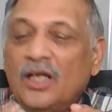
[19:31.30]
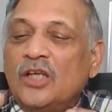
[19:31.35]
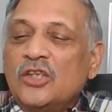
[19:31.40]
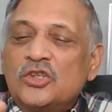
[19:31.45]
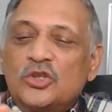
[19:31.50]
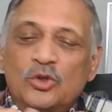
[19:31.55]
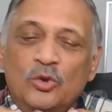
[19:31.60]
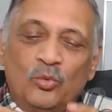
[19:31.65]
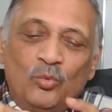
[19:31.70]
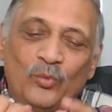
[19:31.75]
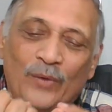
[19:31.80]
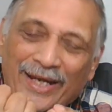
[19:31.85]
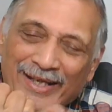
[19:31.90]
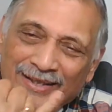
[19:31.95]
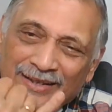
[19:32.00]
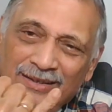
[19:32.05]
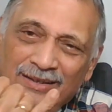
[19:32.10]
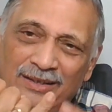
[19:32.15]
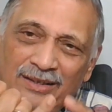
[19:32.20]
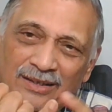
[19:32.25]
So
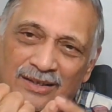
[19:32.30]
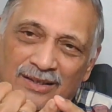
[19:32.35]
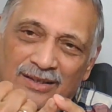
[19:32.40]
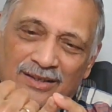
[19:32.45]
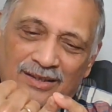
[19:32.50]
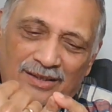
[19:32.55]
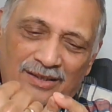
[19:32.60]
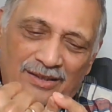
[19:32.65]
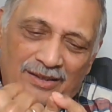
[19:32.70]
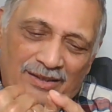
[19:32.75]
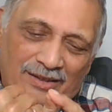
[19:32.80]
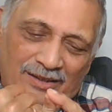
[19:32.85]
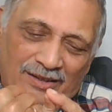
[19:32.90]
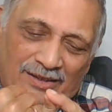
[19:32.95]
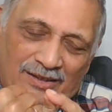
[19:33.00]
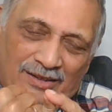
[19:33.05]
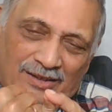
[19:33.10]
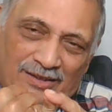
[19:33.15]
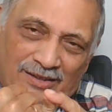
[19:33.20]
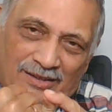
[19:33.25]
when
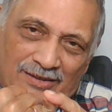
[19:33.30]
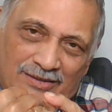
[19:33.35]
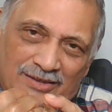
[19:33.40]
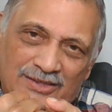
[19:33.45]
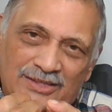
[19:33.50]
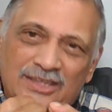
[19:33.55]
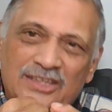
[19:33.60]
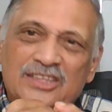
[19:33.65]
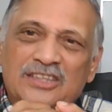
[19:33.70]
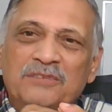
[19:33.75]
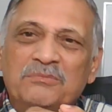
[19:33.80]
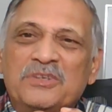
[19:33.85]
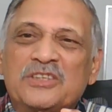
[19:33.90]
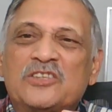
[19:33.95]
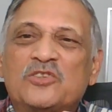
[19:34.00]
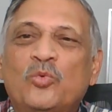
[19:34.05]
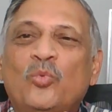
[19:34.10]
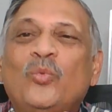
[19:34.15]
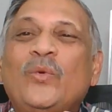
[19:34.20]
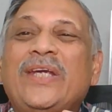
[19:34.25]
the system
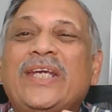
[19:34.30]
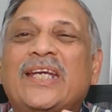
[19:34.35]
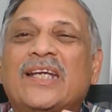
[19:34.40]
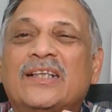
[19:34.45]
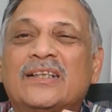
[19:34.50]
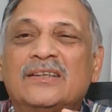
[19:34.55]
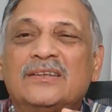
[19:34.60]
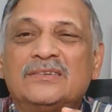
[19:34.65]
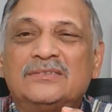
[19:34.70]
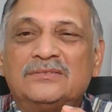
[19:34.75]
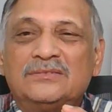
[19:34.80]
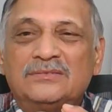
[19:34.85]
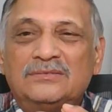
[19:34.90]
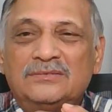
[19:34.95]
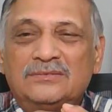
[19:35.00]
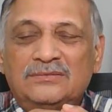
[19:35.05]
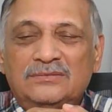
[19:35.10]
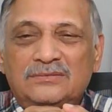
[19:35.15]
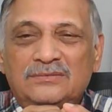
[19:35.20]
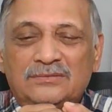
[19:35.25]
is weak,
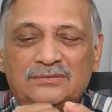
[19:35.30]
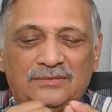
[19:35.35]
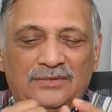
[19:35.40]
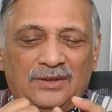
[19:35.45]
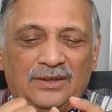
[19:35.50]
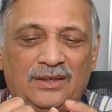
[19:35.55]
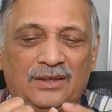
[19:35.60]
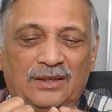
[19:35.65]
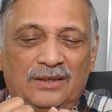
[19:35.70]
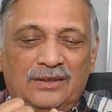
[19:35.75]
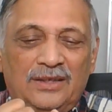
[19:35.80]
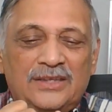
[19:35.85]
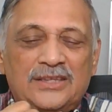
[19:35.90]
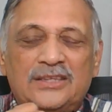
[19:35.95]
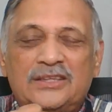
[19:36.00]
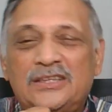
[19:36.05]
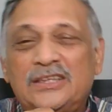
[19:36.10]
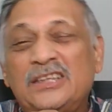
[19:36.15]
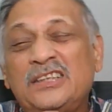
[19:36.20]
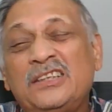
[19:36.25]
there
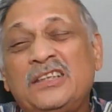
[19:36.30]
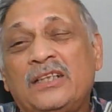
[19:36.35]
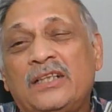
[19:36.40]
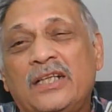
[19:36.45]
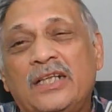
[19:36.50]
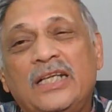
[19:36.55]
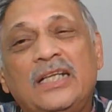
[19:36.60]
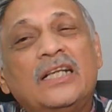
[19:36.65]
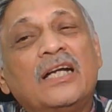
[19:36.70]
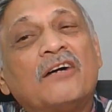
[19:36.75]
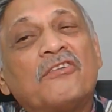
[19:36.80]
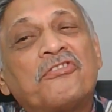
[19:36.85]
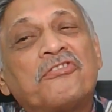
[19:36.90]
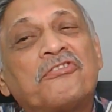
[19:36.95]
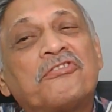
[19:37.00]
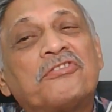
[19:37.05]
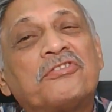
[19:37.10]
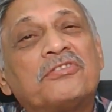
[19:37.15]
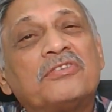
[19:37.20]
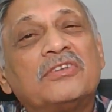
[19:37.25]
isn't
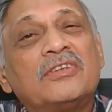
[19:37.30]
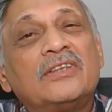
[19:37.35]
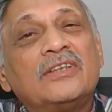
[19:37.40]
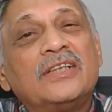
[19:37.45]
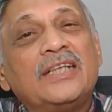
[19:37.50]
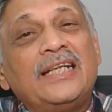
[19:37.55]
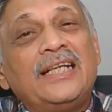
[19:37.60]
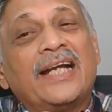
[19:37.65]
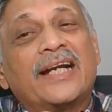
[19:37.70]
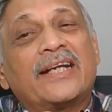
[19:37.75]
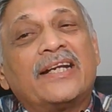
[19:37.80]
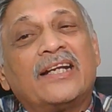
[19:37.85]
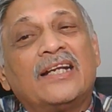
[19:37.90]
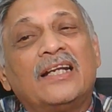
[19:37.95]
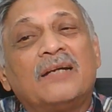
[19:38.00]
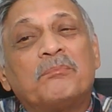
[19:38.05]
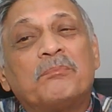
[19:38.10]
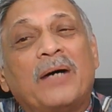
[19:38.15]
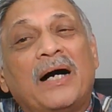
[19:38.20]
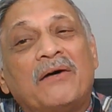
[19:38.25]
enough
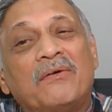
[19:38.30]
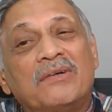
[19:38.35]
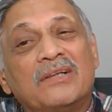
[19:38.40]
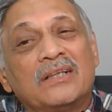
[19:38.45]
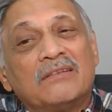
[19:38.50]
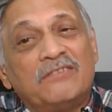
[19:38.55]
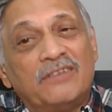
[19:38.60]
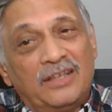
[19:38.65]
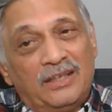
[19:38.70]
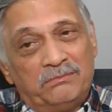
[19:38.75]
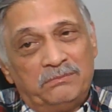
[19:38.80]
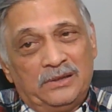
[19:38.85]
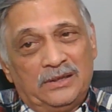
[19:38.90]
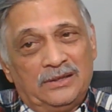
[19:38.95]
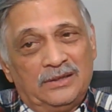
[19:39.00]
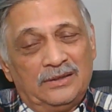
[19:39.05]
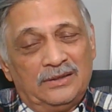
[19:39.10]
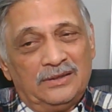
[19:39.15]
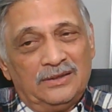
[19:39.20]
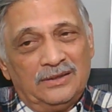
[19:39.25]
electrical power available,
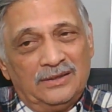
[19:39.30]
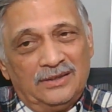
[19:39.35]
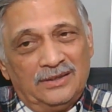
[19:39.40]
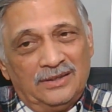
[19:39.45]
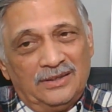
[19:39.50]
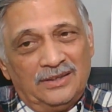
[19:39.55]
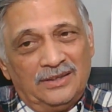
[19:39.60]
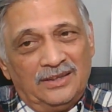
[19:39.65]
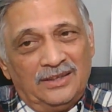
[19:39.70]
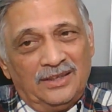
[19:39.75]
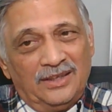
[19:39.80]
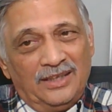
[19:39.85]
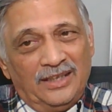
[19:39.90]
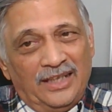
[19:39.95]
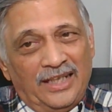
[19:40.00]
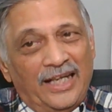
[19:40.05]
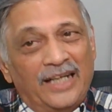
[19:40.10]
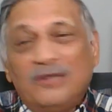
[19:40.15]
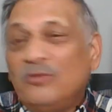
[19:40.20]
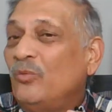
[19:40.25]

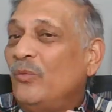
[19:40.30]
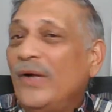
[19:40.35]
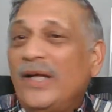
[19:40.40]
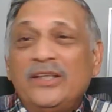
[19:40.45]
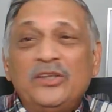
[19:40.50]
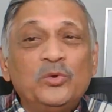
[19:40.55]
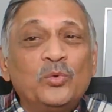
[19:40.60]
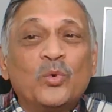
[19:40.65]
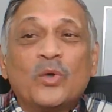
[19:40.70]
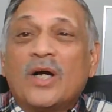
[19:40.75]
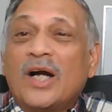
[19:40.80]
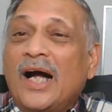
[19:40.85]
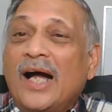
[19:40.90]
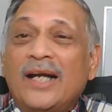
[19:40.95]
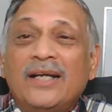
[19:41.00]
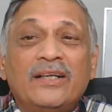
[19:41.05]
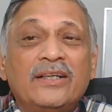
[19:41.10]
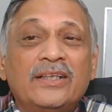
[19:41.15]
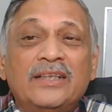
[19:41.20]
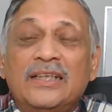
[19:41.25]
and when you
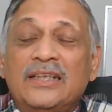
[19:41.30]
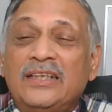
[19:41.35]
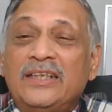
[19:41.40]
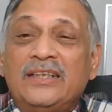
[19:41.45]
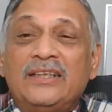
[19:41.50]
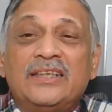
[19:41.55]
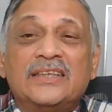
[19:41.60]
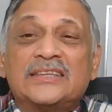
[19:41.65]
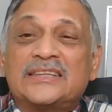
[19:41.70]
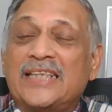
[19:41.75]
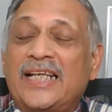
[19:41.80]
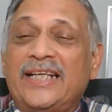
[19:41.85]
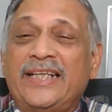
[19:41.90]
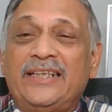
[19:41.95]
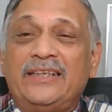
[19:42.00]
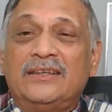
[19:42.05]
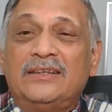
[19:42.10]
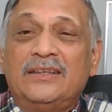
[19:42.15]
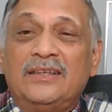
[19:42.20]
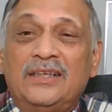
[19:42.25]
can't really
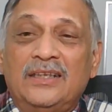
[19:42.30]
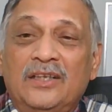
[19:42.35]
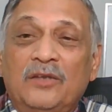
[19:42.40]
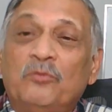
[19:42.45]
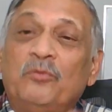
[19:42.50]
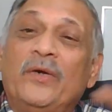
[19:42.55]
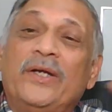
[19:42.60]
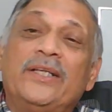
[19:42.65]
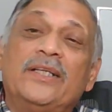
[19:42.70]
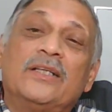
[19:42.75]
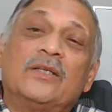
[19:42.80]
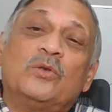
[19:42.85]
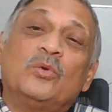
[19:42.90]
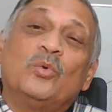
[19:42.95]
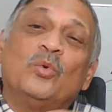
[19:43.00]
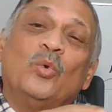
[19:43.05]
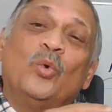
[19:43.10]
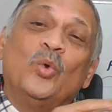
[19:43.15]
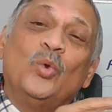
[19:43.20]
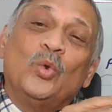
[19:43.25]
decide whether to
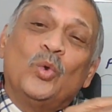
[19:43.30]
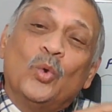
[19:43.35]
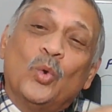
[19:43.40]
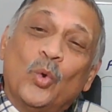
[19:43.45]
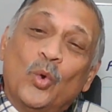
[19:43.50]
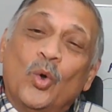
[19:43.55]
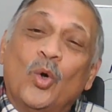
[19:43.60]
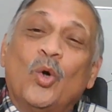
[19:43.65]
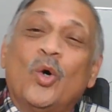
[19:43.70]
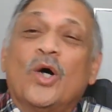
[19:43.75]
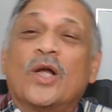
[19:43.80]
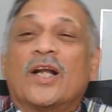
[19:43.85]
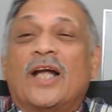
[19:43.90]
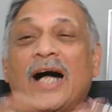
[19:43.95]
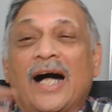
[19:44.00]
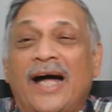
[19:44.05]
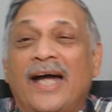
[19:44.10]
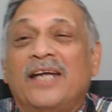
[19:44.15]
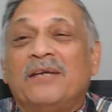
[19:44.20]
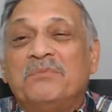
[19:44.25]
go low or
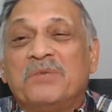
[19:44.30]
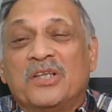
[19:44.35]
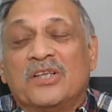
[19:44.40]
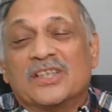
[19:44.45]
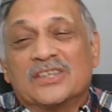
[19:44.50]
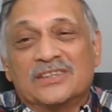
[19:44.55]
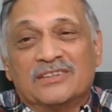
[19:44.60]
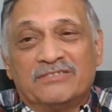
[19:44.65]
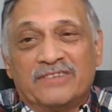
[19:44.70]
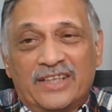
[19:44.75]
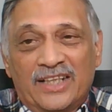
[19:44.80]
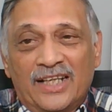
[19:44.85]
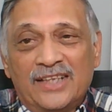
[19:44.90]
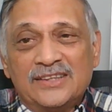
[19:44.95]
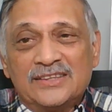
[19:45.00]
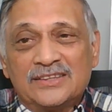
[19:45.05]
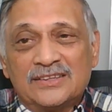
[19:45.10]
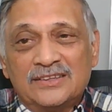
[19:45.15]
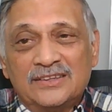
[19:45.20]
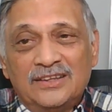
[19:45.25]
high because of
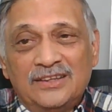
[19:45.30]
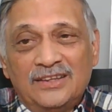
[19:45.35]
drugs,